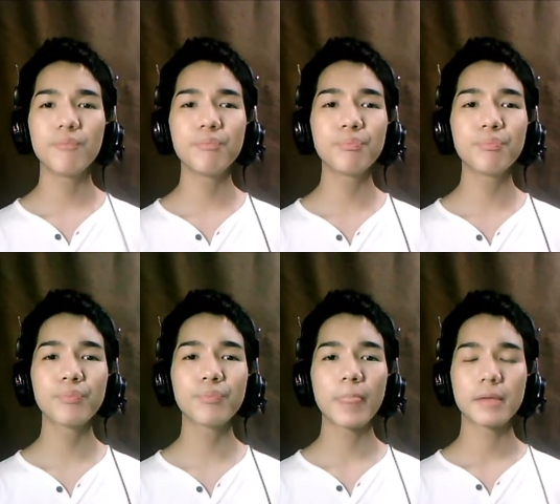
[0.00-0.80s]

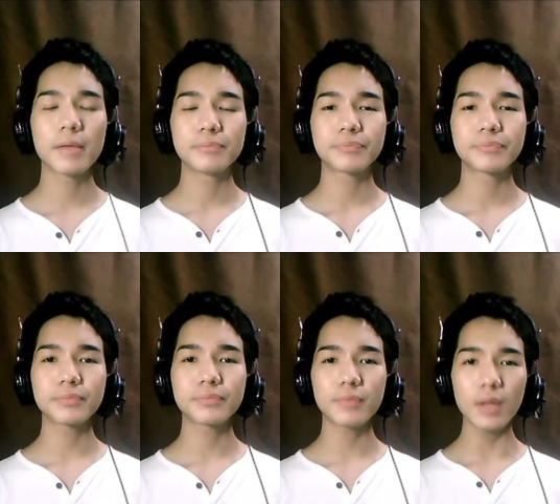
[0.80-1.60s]
Mm,
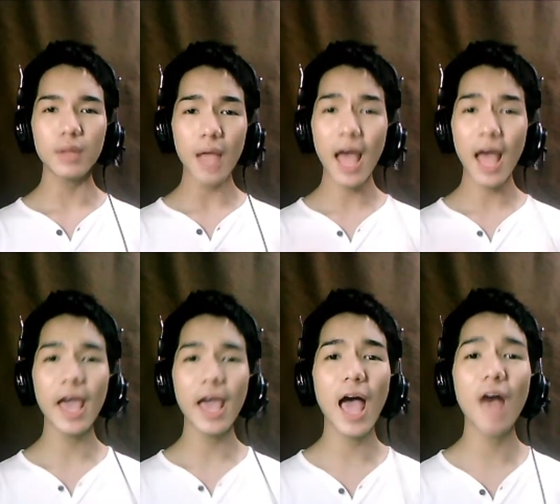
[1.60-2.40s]

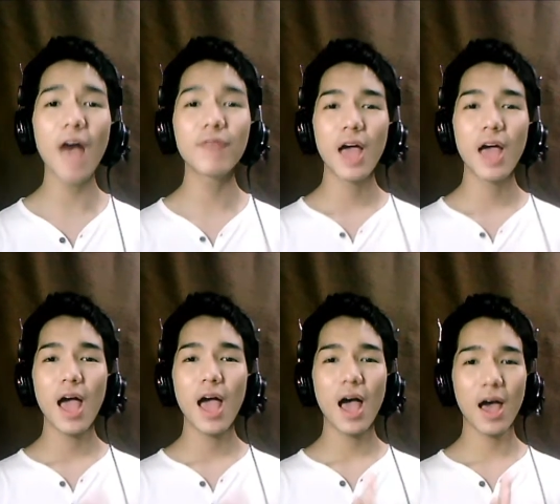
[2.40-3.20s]
I have
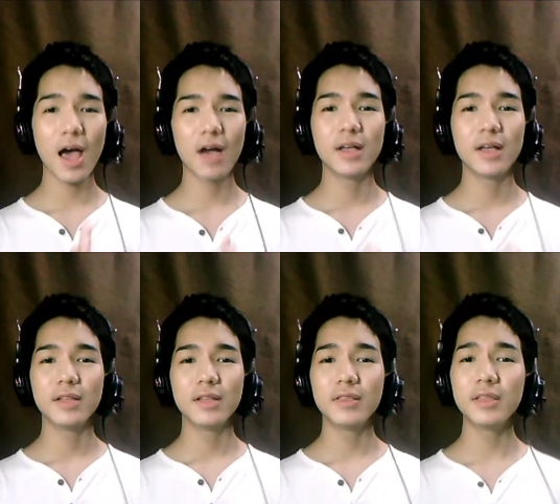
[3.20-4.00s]
uh,
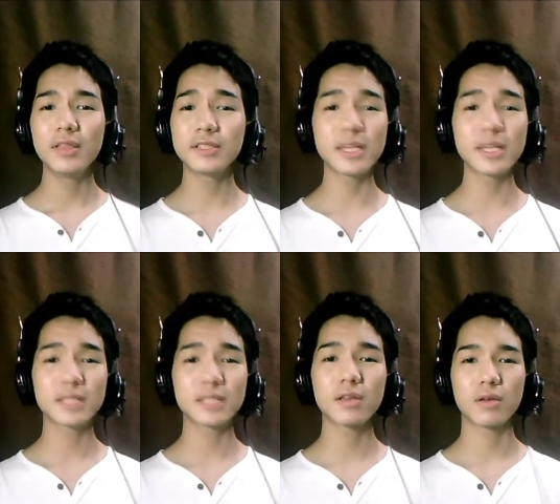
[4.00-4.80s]
the
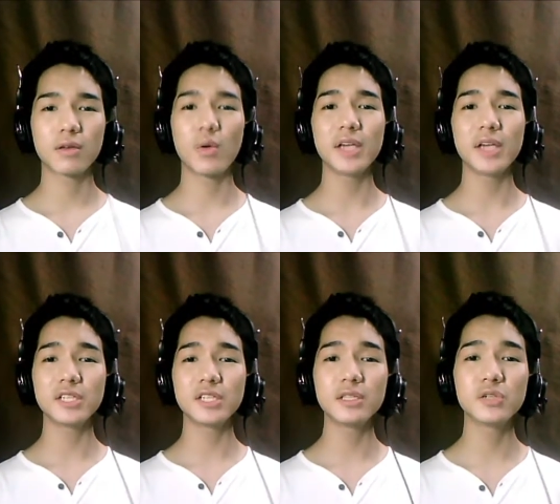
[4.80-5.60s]
six
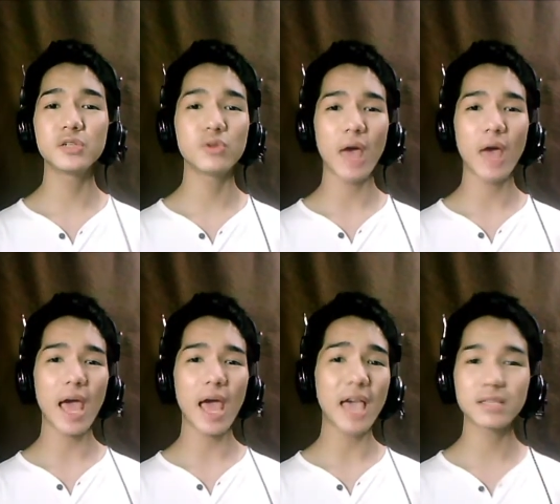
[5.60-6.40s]
question to
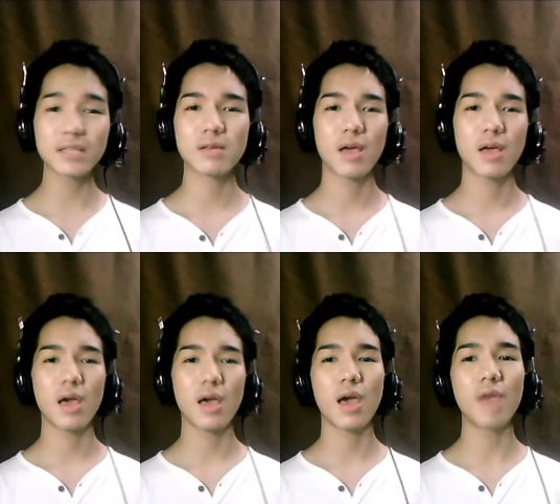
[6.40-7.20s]
ask
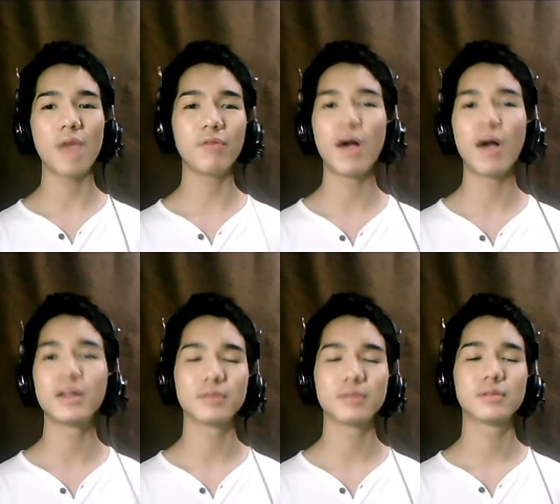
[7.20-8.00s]

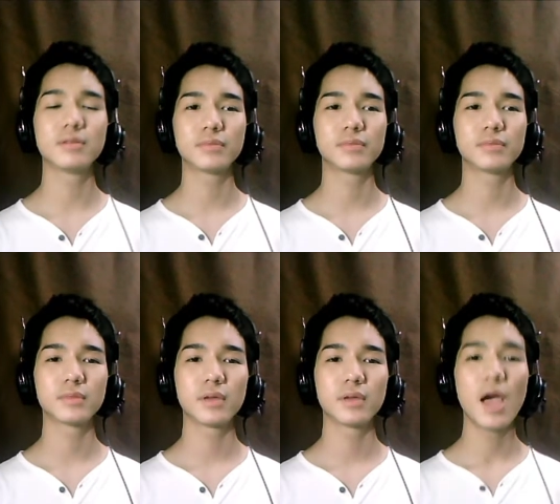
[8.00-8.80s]
everyone.
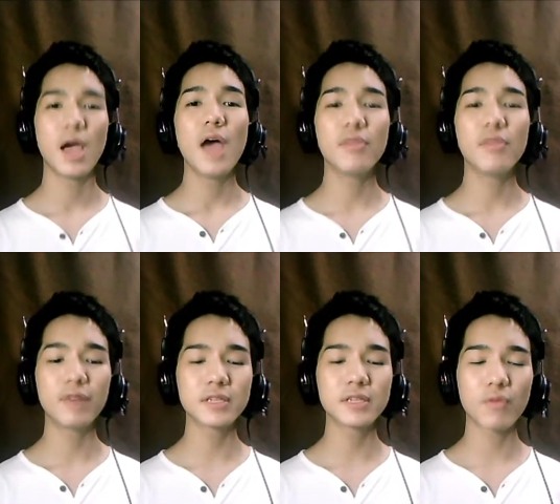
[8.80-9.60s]
The
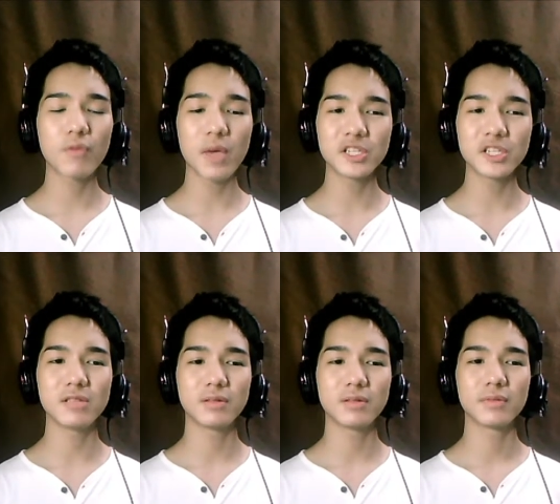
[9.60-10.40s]
first
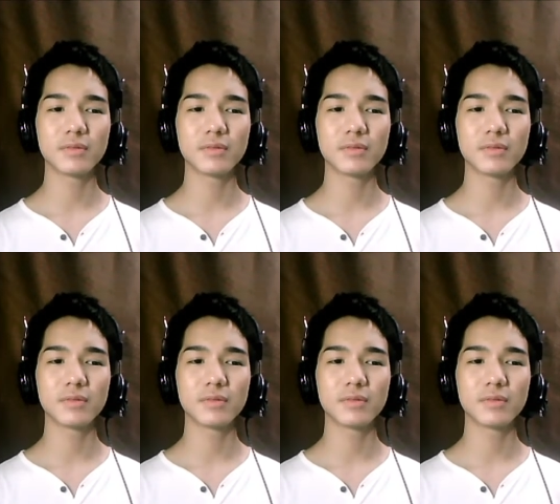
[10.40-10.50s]
question